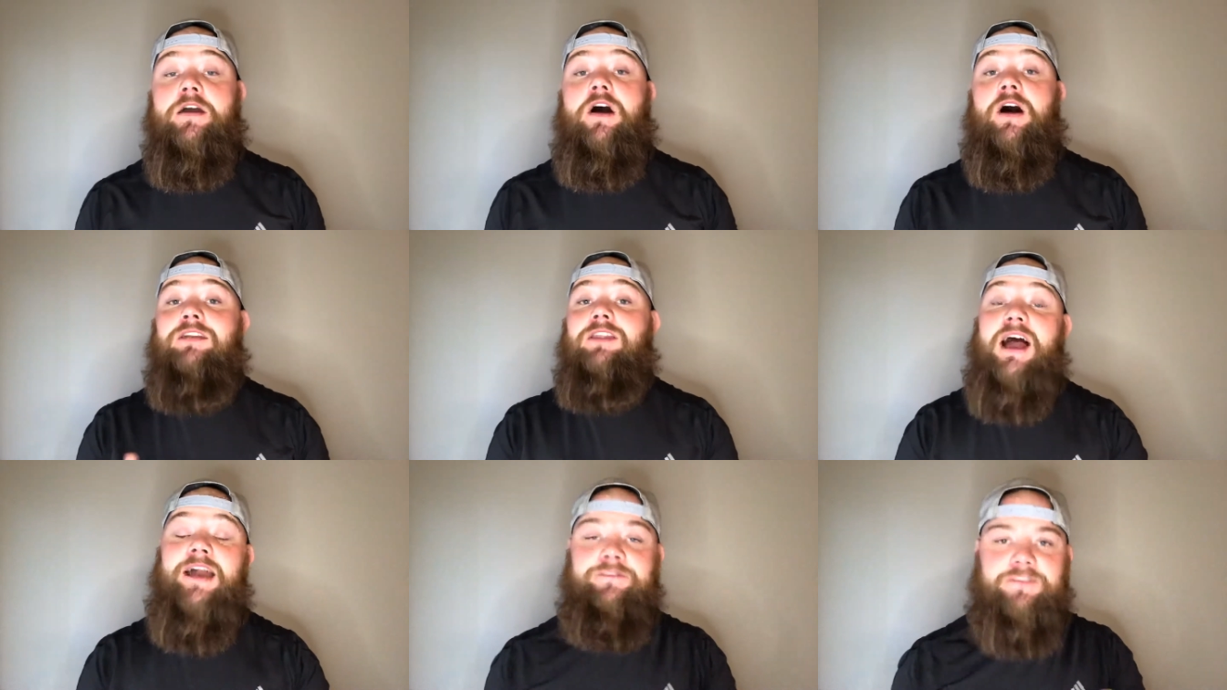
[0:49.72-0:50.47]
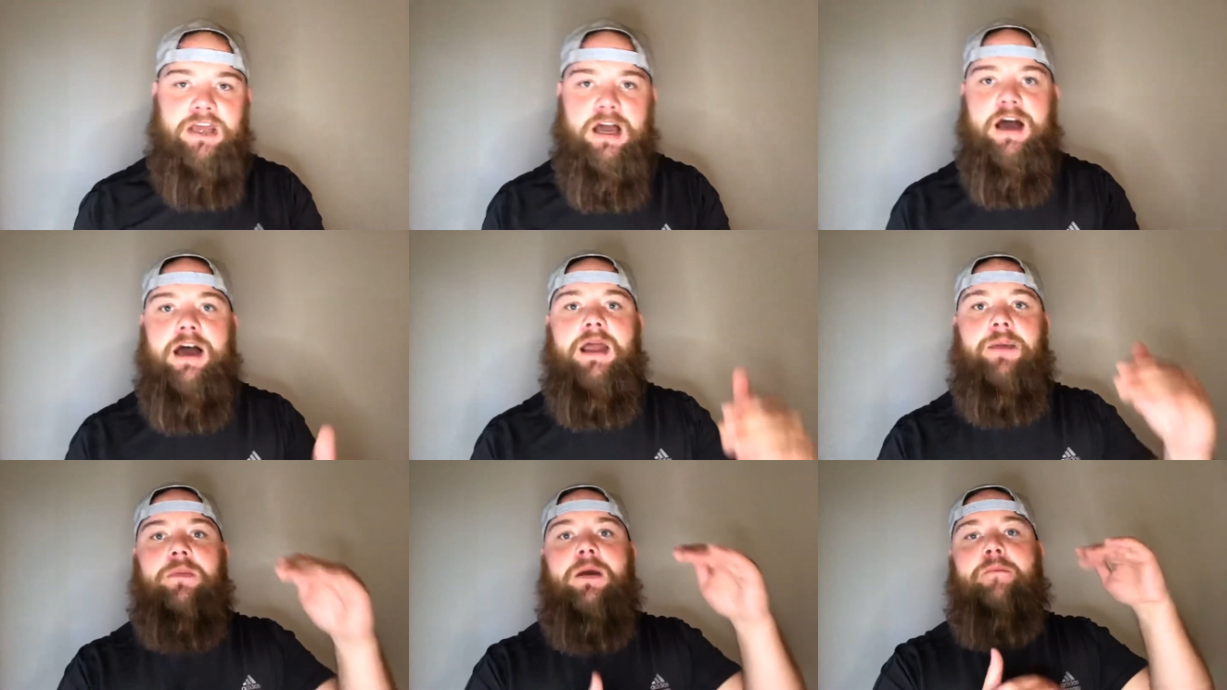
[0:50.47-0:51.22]
a
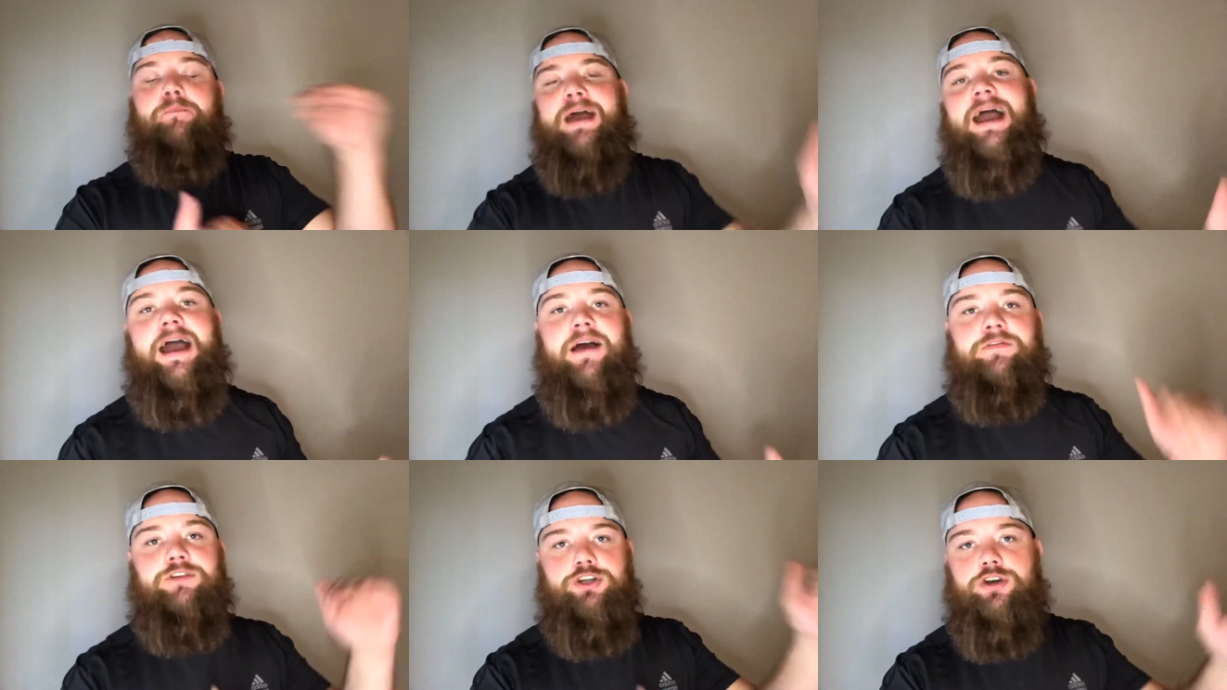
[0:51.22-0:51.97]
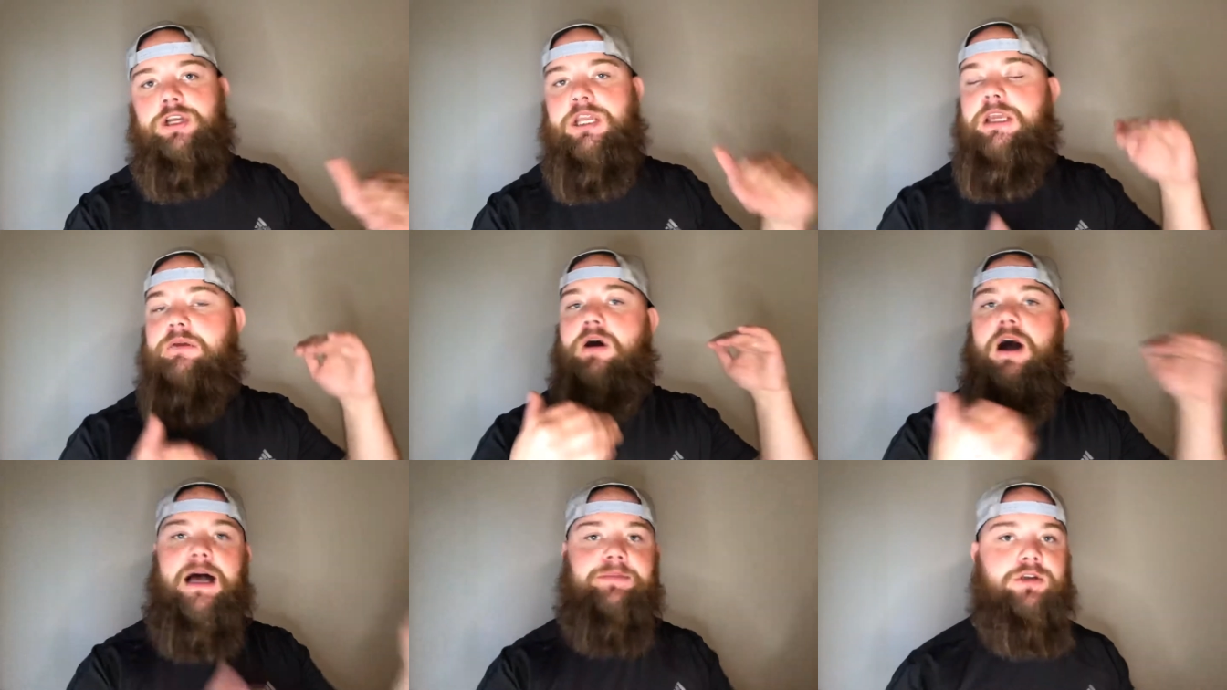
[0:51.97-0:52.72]
lifetime path, journey,
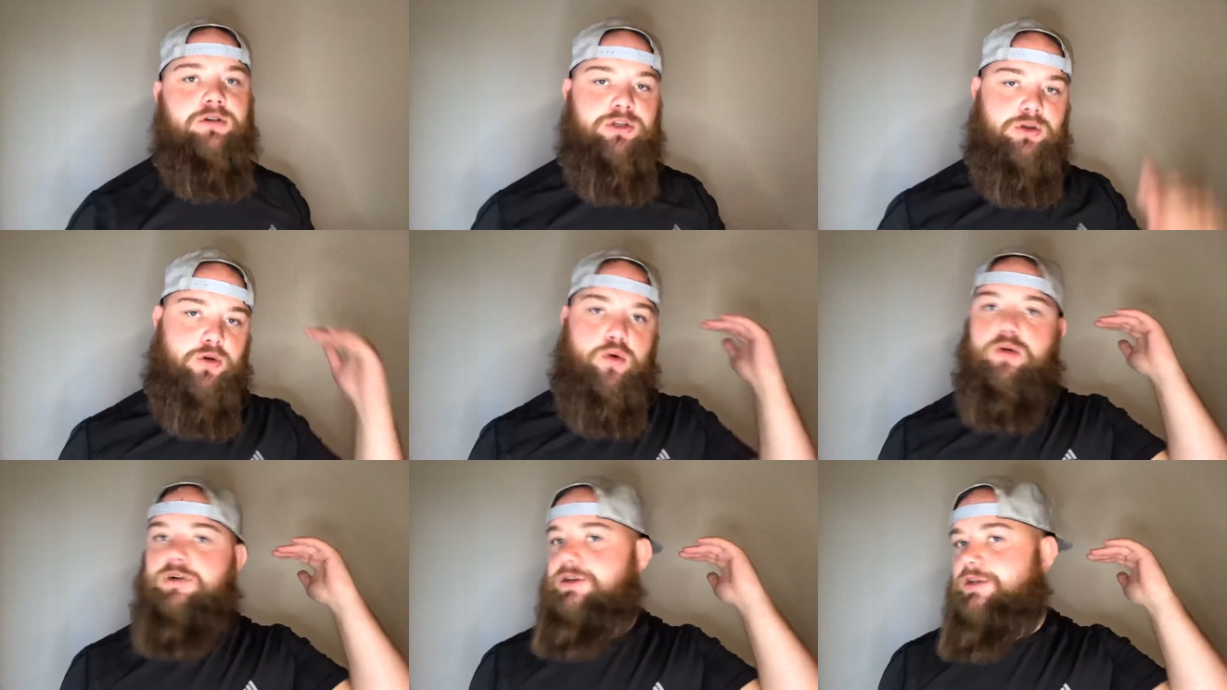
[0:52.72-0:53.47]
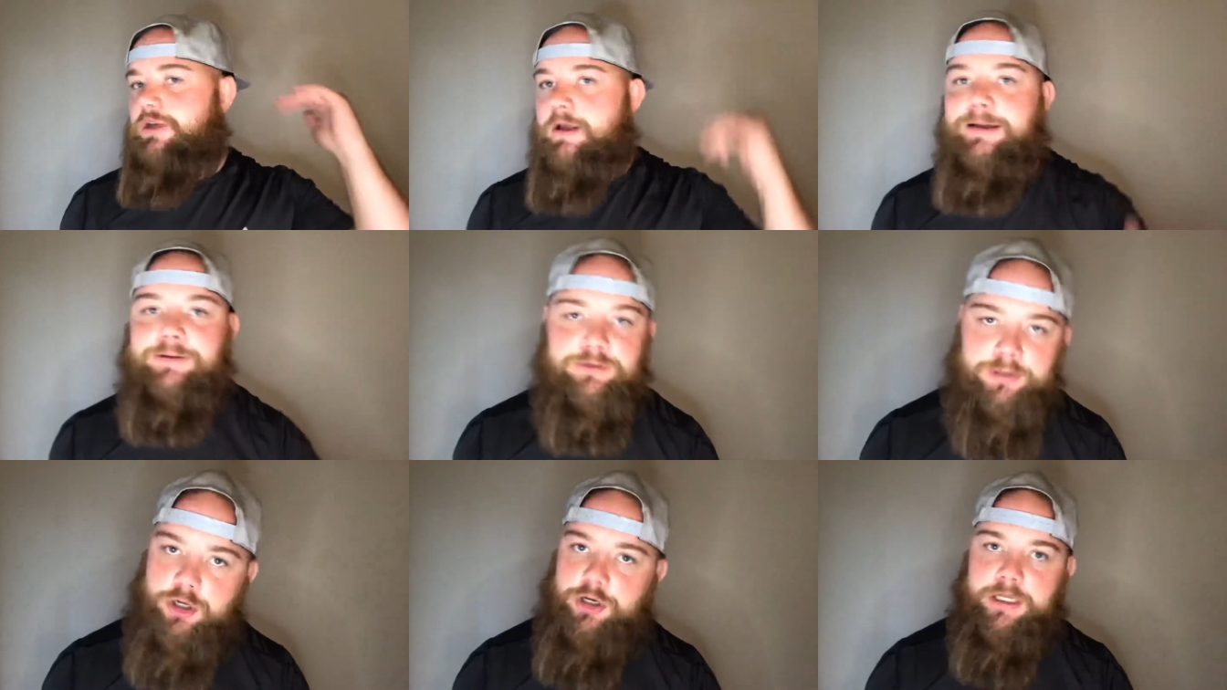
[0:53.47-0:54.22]
obstacles course,
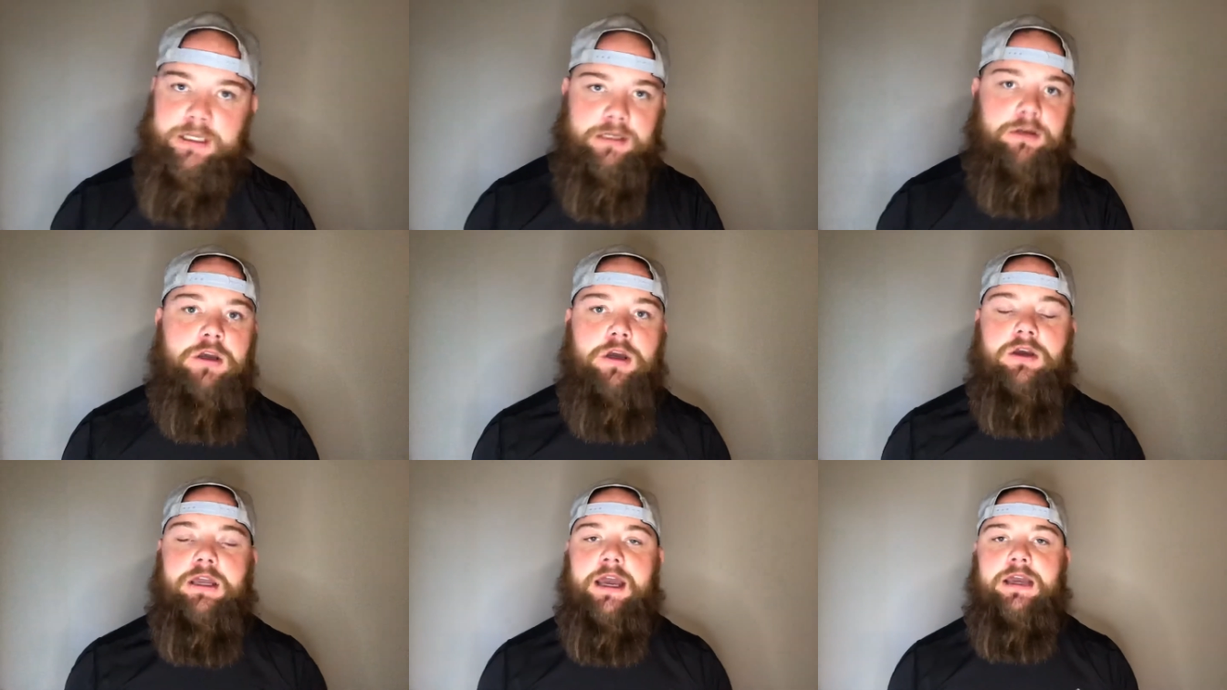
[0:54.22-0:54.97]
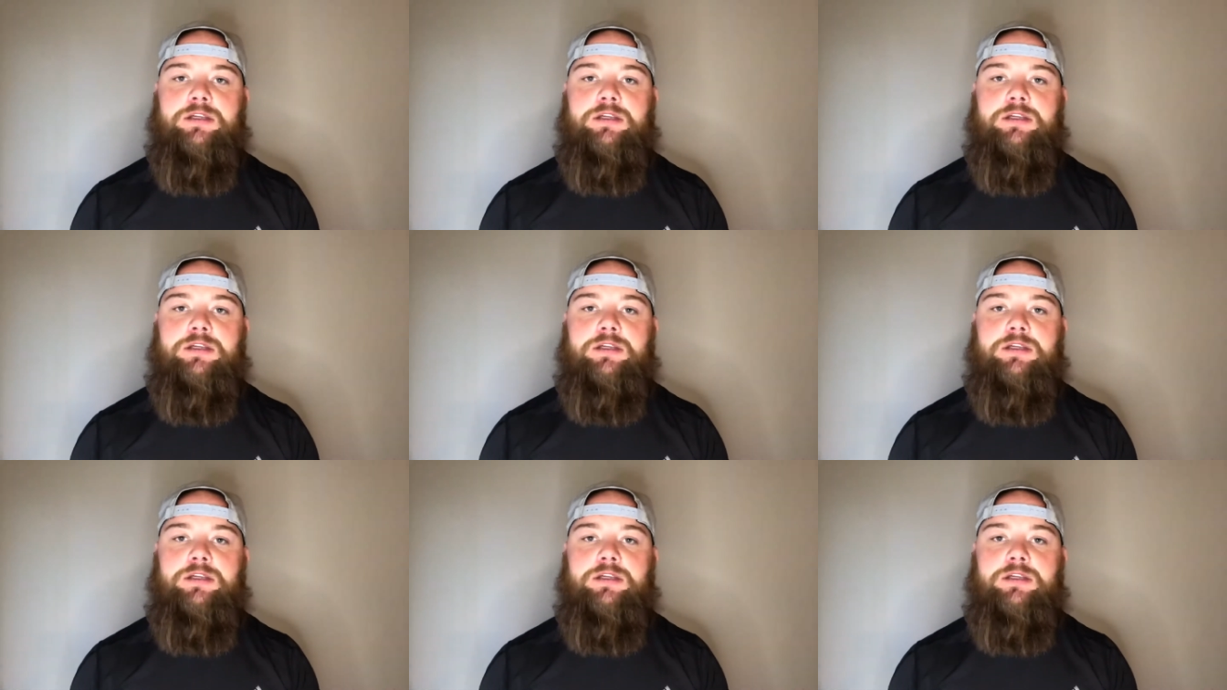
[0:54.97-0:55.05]
learning, okay?